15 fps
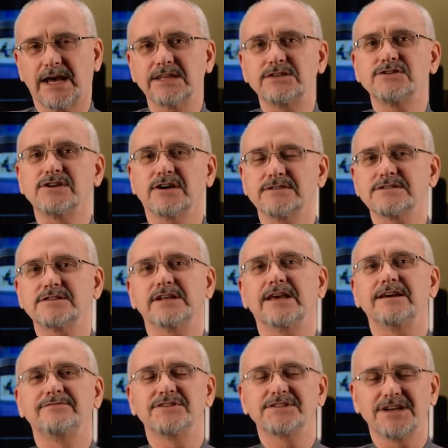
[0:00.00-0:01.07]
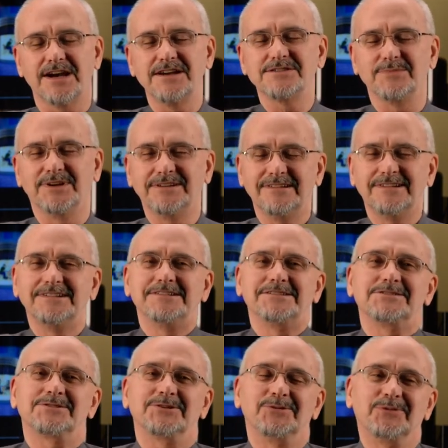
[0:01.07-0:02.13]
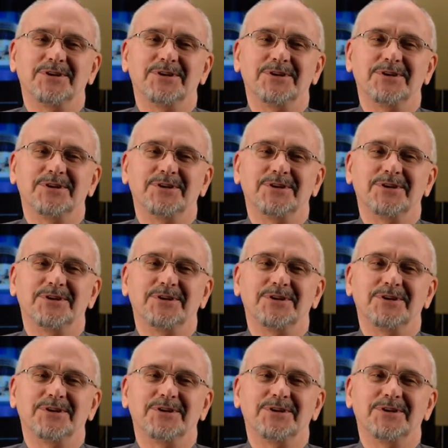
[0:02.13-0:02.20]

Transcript: not just an advertisement. So